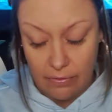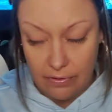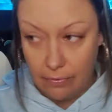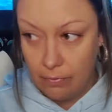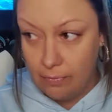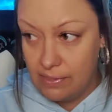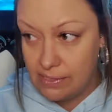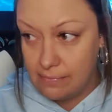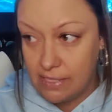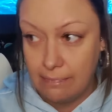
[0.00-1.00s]
or there will be
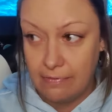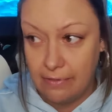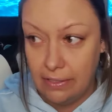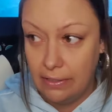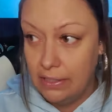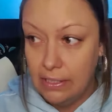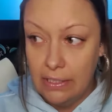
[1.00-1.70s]
some type of a